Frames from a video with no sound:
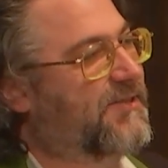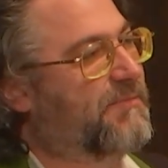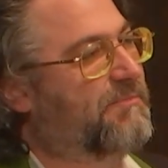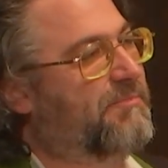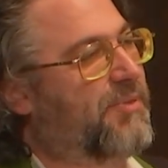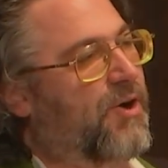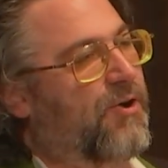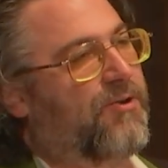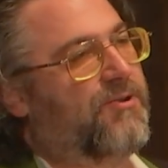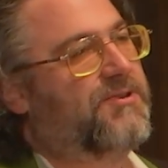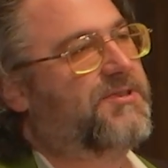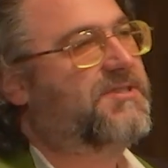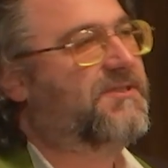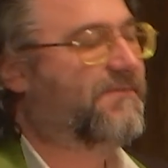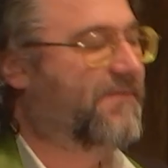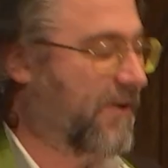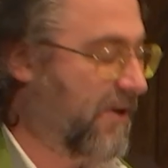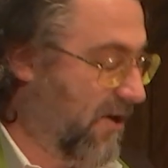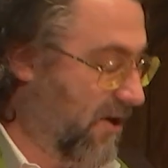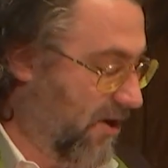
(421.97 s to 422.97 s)
the bowls
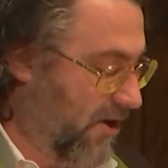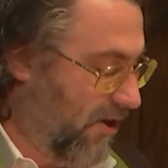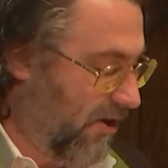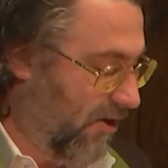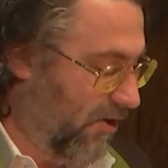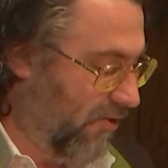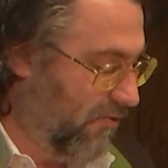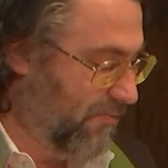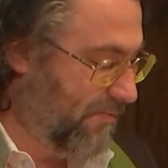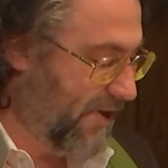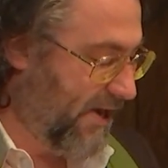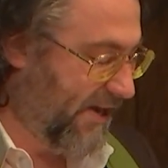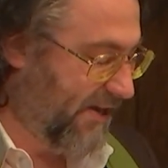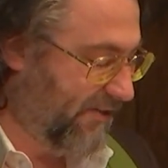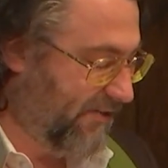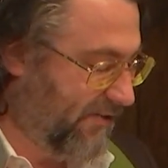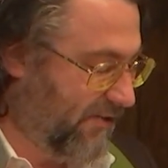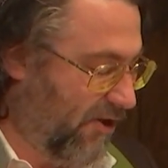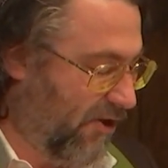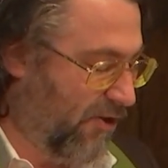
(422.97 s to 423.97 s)
of
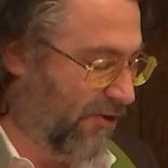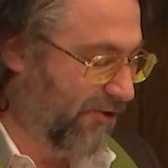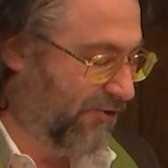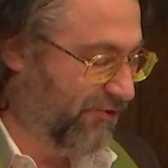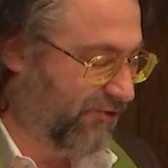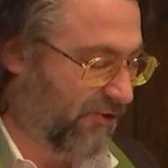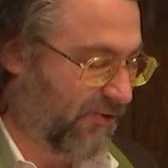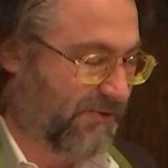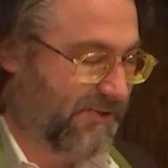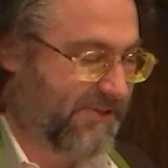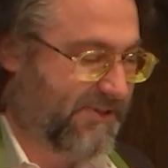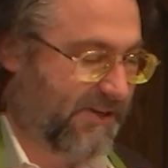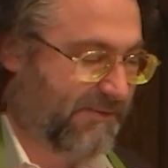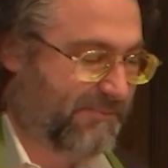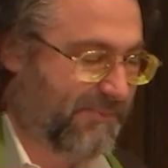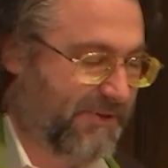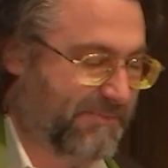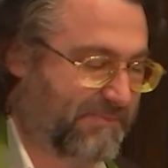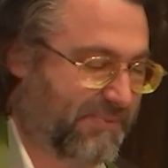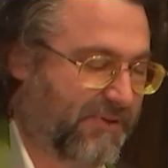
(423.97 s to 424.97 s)
homemade artichoke
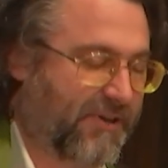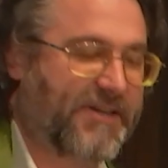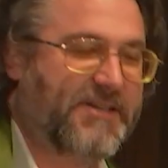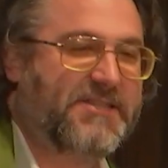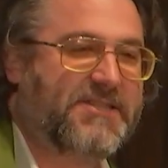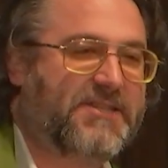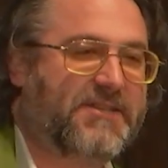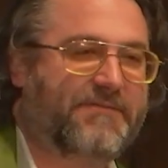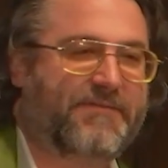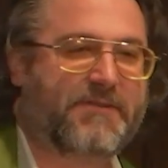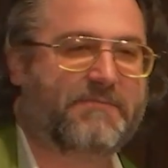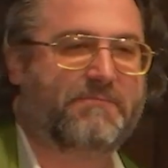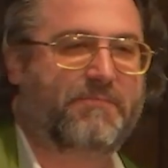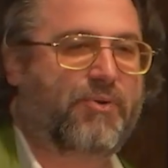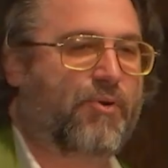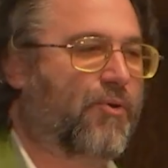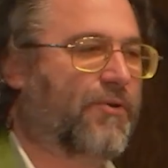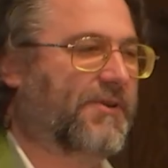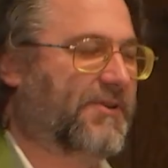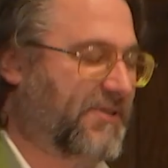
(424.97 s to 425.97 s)
dip, the plates of
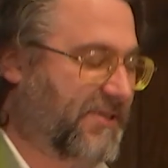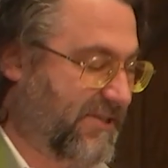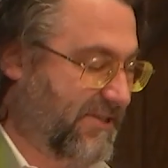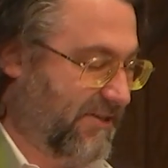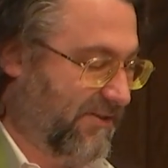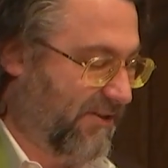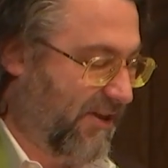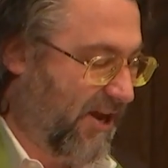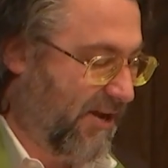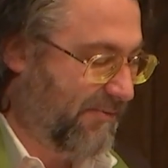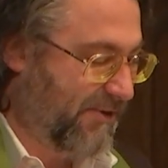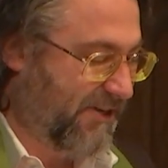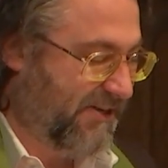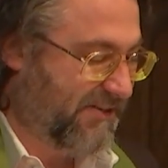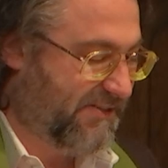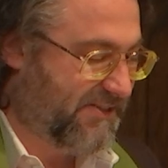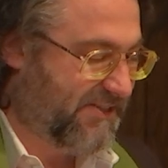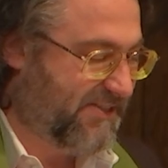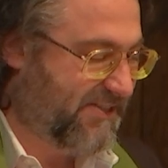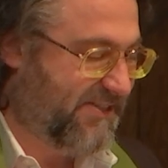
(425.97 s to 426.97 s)
imported salami
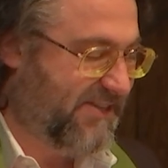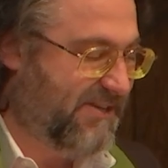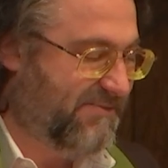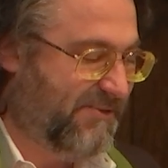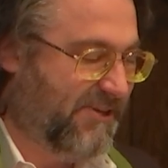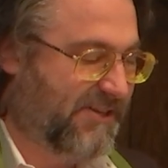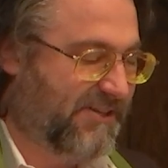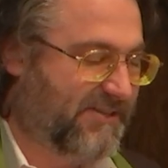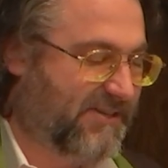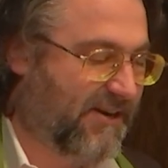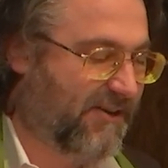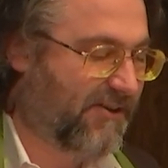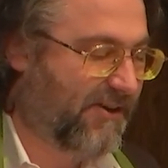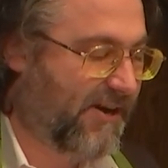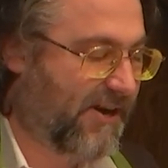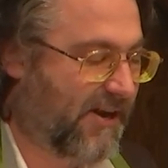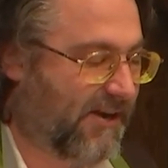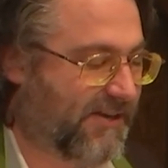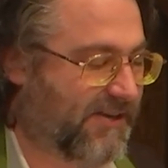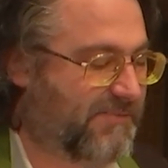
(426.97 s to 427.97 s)
and steaming
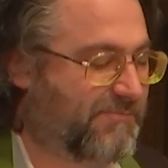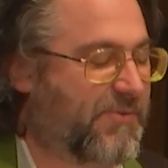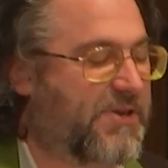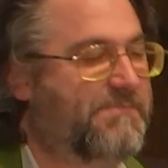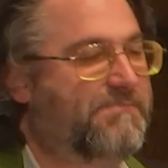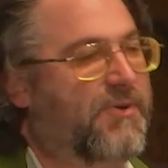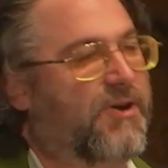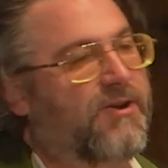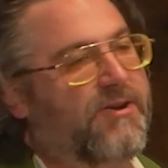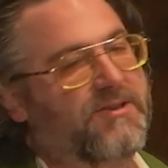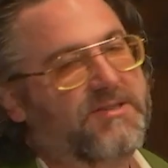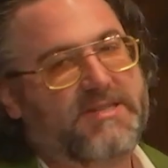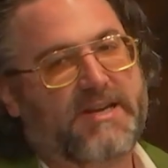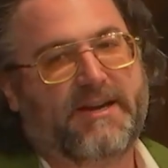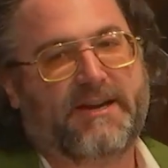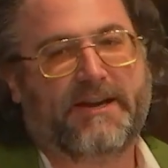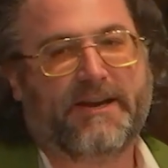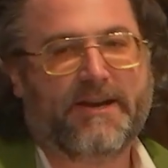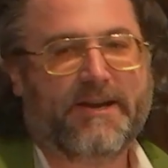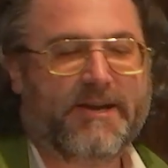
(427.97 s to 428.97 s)
teriyaki meatballs,
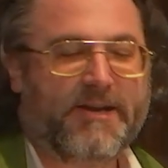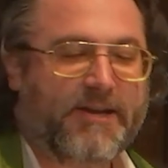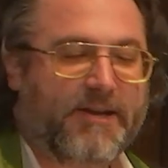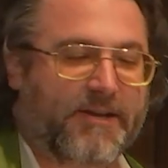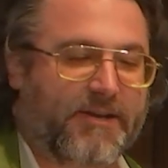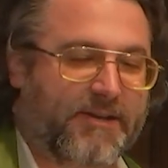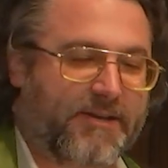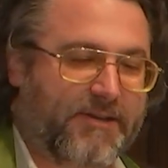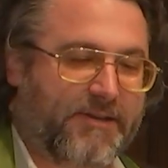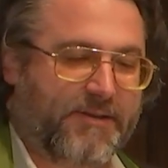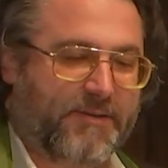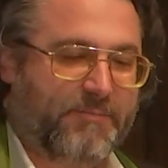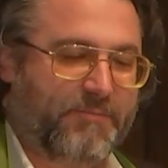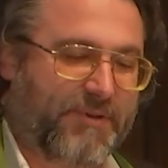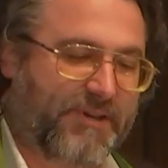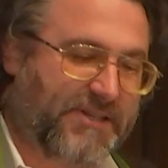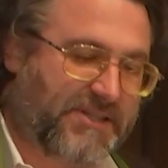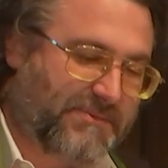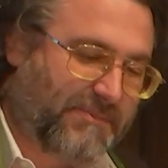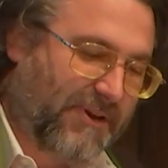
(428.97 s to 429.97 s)
I
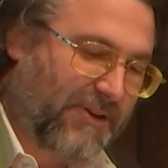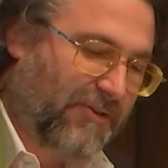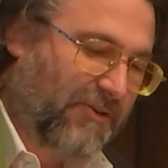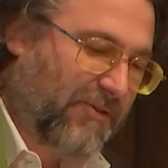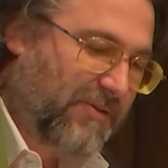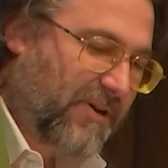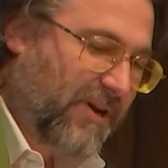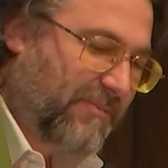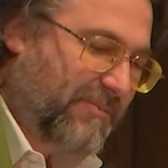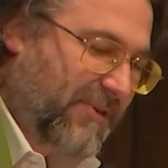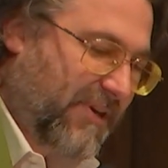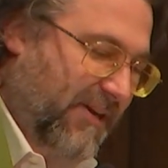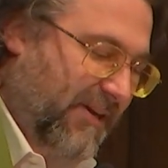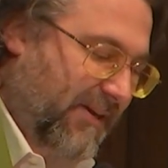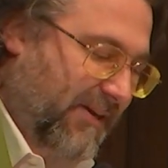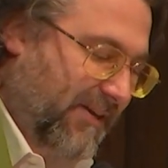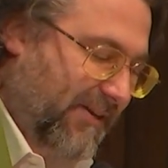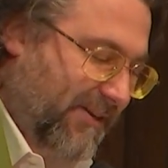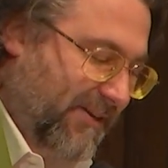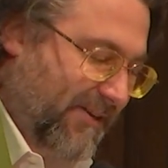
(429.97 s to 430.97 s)
placed my little
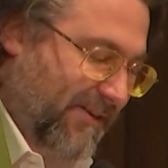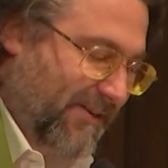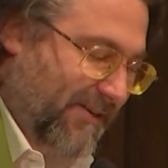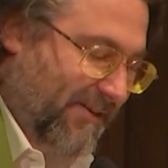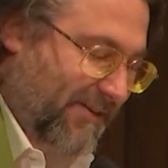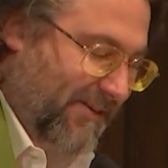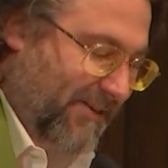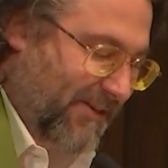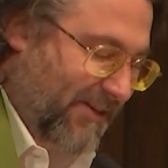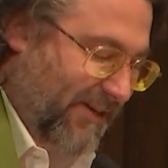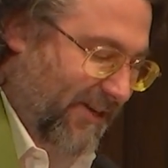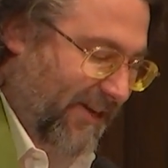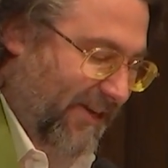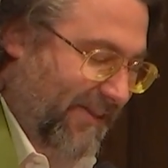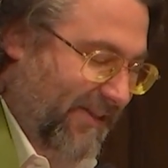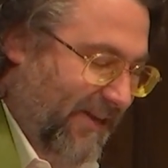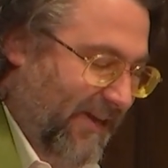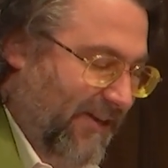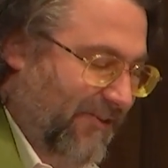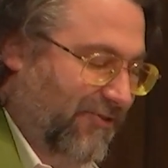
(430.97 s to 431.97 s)
cupcake
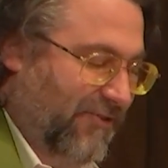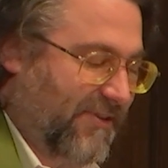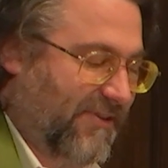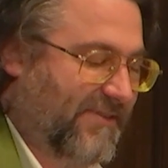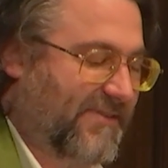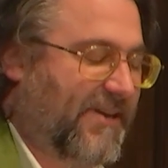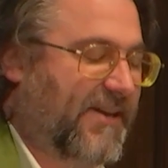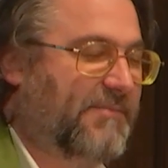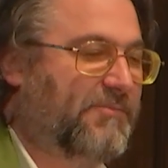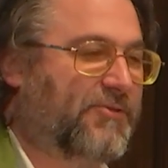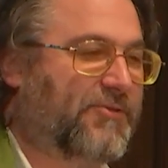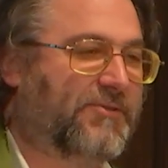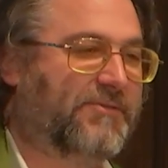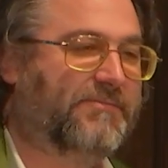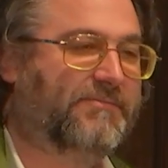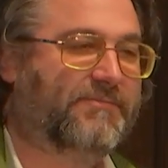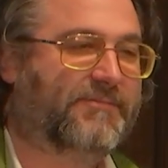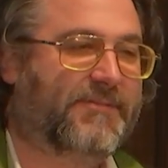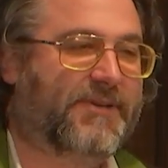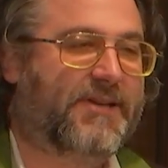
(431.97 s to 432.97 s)
at the edge of the table,
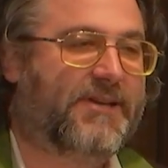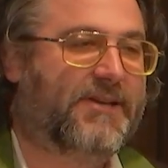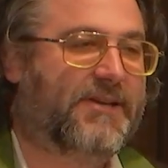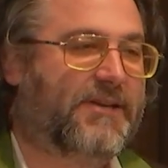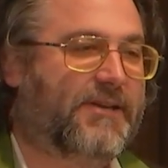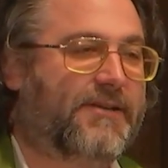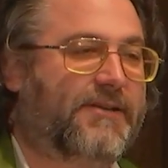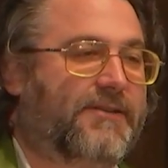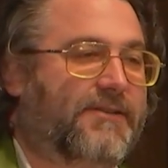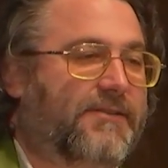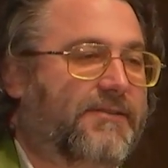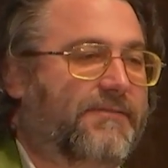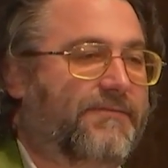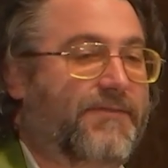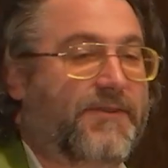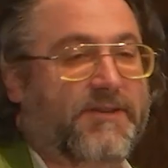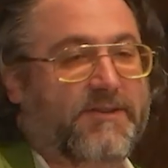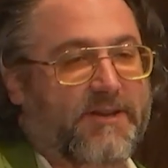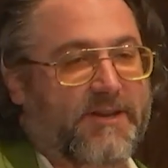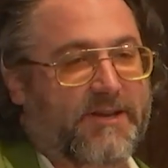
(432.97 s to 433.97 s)

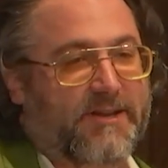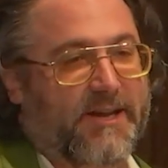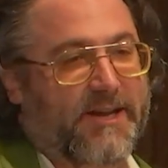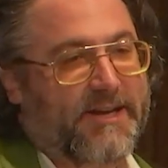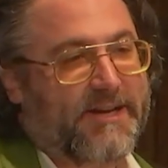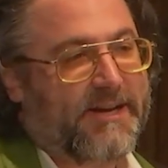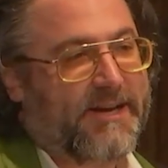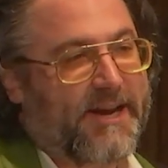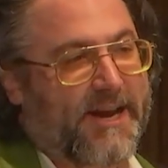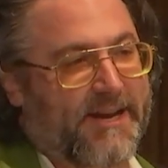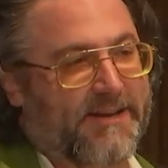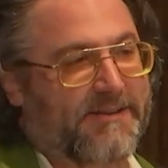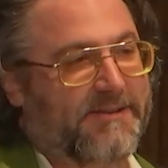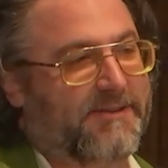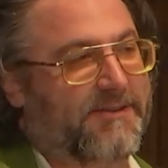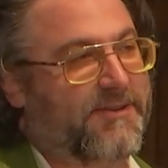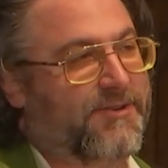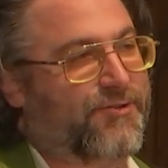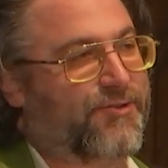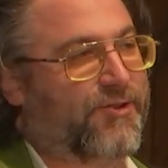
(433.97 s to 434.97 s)
feeling like I
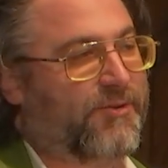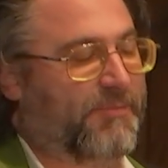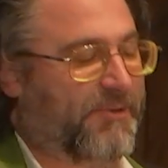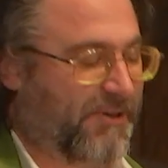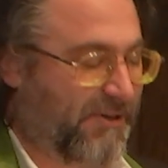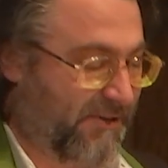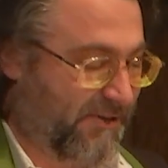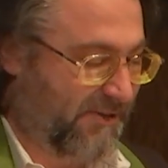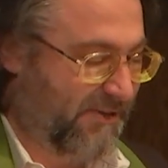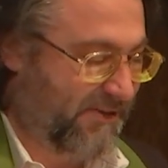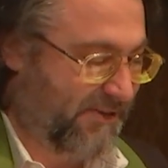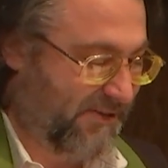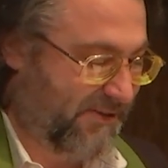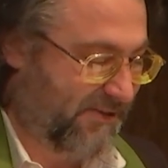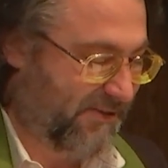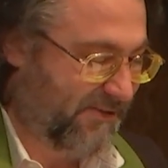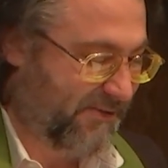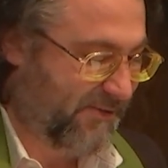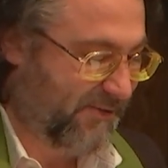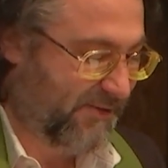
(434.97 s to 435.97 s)
hadn't contributed
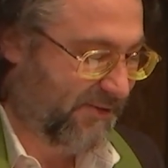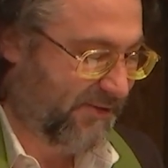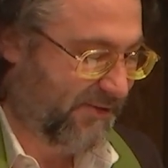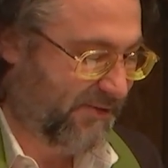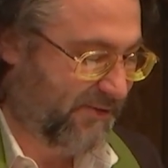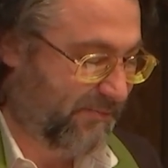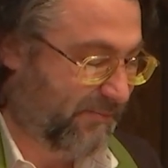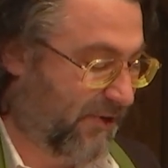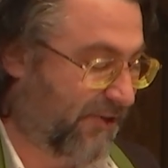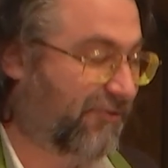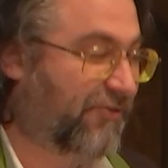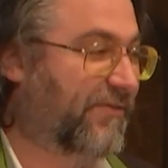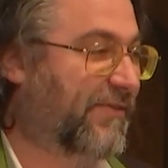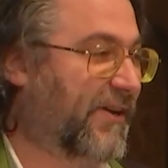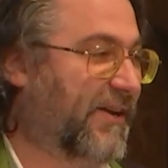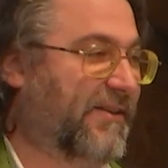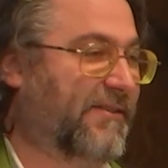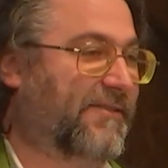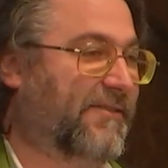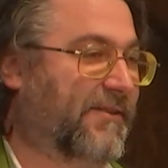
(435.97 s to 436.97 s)
much of
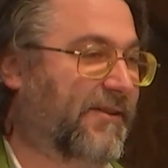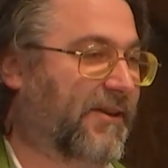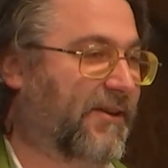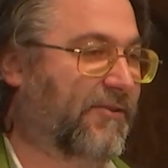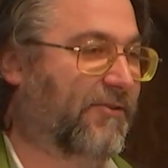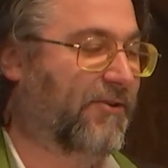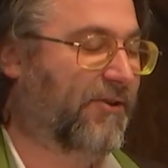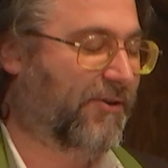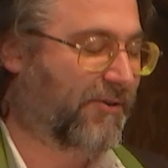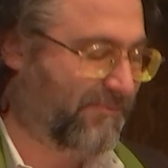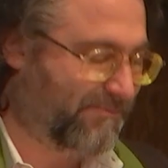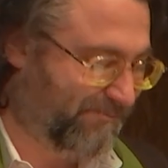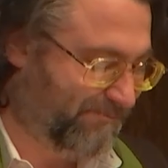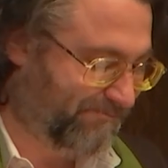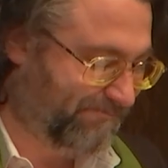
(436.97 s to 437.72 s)
anything at all.